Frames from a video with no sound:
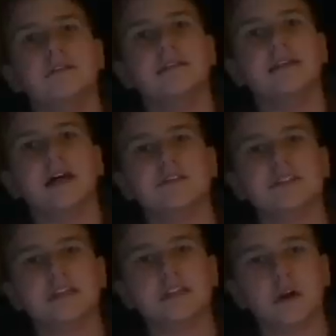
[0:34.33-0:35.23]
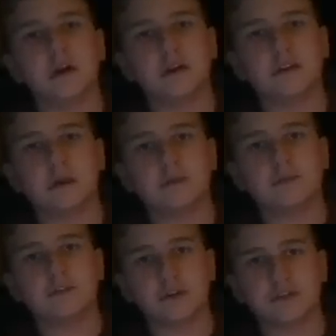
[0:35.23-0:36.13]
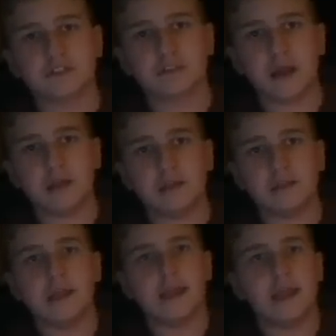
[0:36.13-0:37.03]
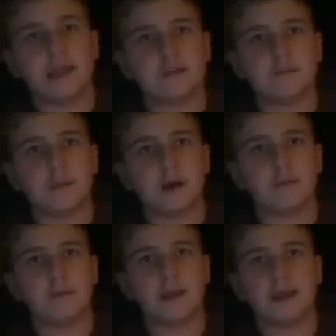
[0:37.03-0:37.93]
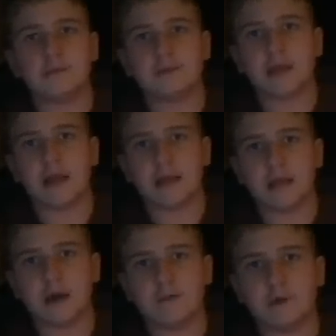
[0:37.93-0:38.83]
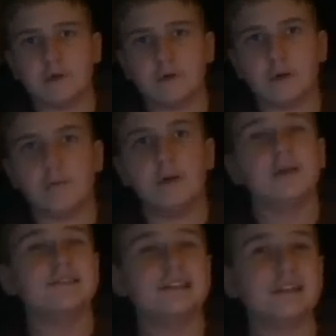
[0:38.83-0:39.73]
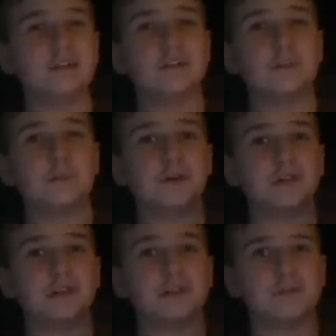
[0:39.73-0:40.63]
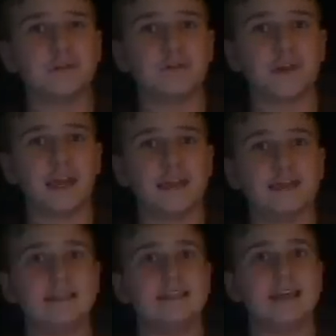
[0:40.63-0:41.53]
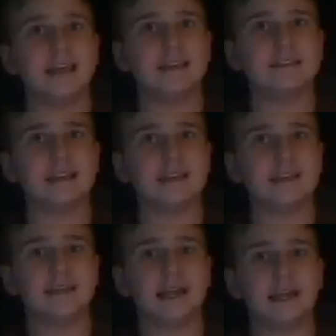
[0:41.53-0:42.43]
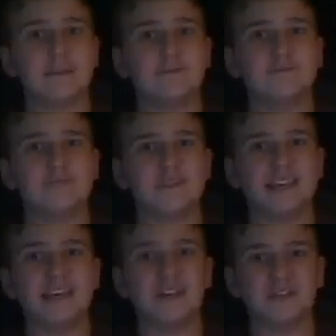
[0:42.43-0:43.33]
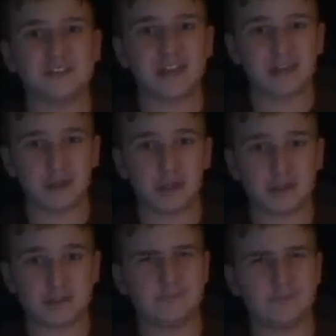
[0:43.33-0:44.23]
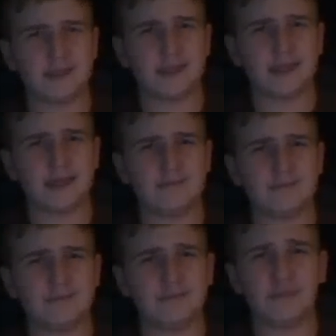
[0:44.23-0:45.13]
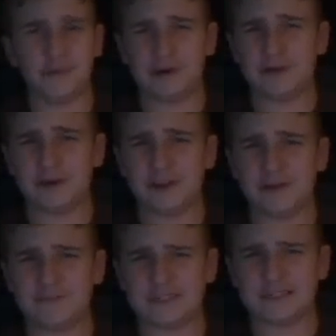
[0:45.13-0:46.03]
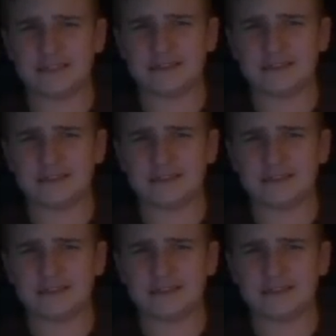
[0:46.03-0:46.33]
Now, The Santa Claus stars Tim Allen, and it's about a man named Scott Calvin who, Santa Claus appears on his roof, and he accidentally kind of kills Santa Claus. Yeah, pretty graphic.